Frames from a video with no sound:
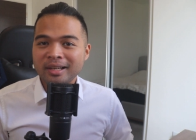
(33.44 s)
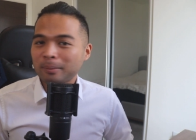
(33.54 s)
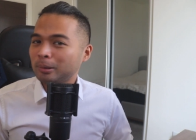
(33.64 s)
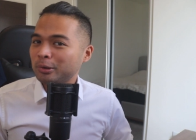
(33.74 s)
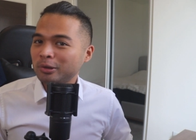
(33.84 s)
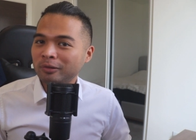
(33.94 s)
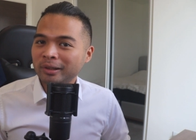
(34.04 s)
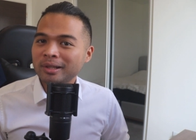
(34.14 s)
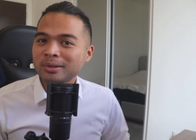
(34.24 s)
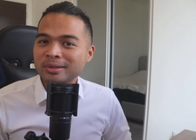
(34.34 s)
I upload new
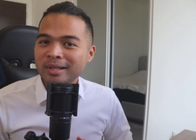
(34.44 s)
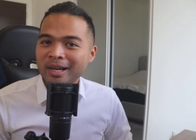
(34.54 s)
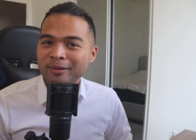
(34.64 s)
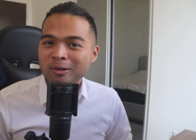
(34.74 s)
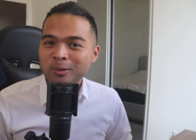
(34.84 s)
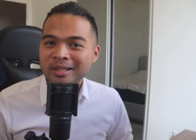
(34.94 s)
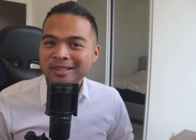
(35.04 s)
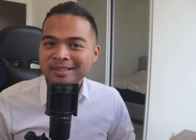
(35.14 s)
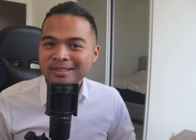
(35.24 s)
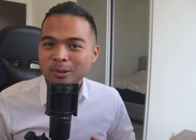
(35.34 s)
videos every
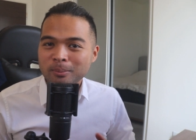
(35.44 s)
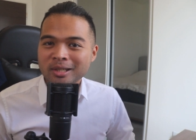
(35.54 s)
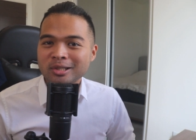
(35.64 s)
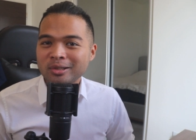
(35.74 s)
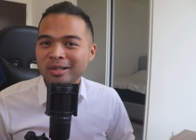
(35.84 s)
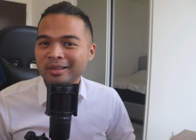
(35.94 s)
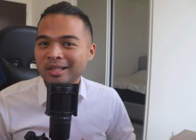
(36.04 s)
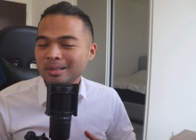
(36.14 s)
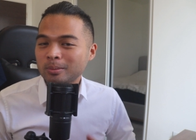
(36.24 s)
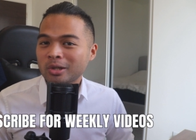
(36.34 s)
week, so make sure you hit
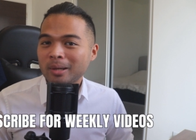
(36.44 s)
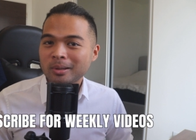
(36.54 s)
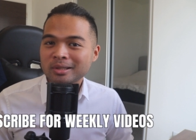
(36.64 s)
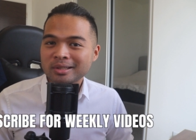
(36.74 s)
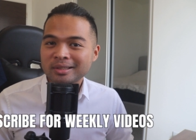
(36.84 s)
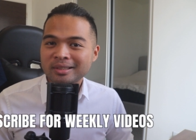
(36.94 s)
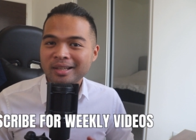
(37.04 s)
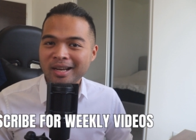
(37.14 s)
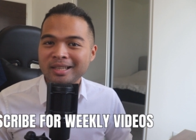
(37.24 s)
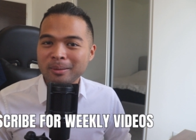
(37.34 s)
that subscribe button
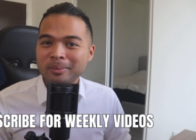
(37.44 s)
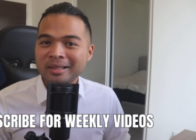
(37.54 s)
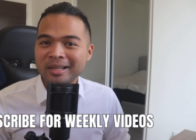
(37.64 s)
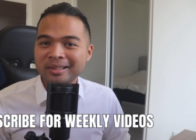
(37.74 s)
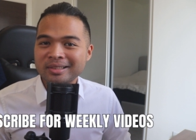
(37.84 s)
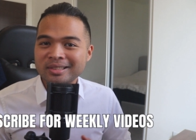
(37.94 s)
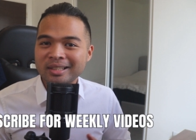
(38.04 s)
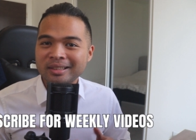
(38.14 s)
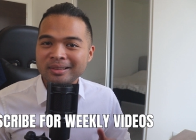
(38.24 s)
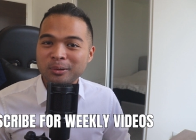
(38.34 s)
and the bell icon to
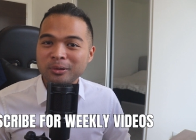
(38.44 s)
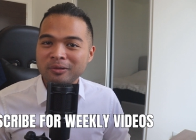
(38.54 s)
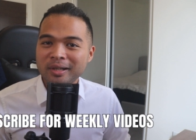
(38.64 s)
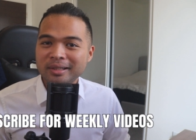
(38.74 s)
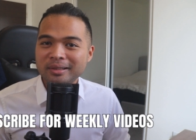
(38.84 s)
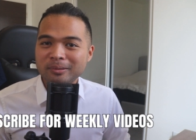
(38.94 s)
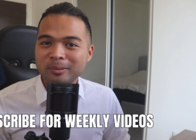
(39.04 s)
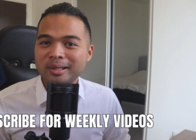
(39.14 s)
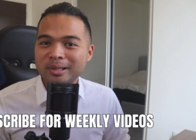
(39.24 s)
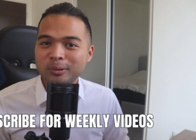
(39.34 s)
get notified
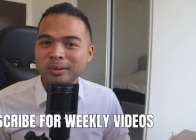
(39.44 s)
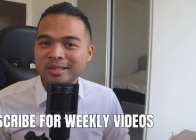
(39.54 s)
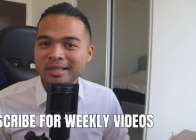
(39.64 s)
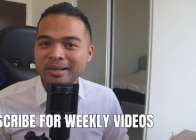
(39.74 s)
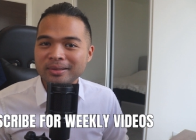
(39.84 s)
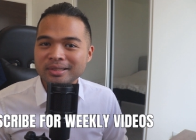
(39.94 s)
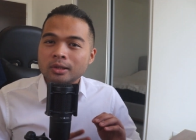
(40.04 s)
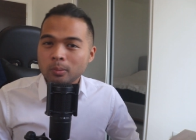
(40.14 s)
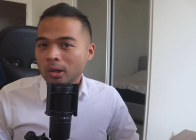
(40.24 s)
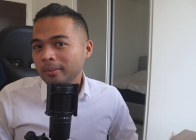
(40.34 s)
when a new one is out.
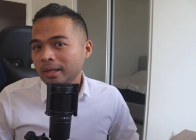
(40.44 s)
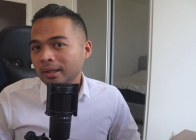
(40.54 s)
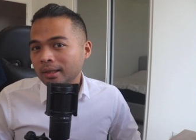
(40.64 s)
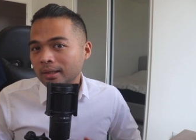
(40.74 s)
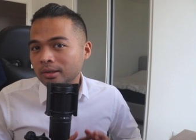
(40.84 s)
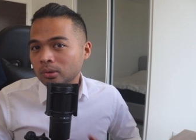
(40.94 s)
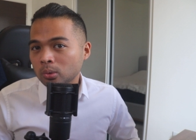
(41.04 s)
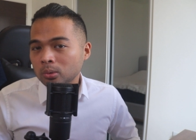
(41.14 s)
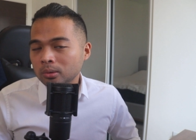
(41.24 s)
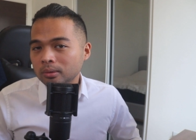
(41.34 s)
So Power BI as a
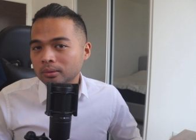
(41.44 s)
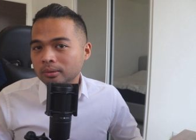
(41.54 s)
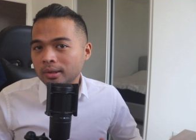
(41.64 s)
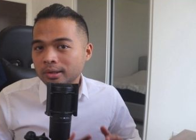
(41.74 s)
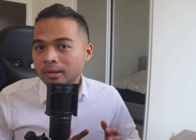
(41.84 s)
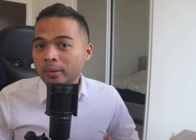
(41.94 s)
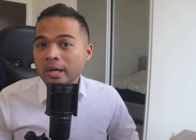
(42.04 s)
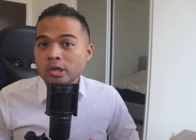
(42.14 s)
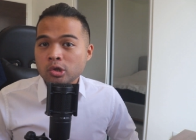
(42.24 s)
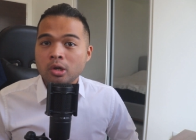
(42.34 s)
tool does a
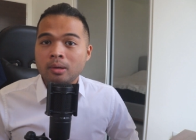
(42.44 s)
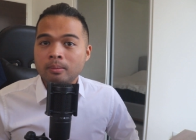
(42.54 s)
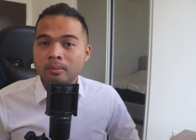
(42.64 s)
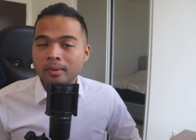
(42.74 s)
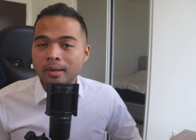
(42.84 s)
great job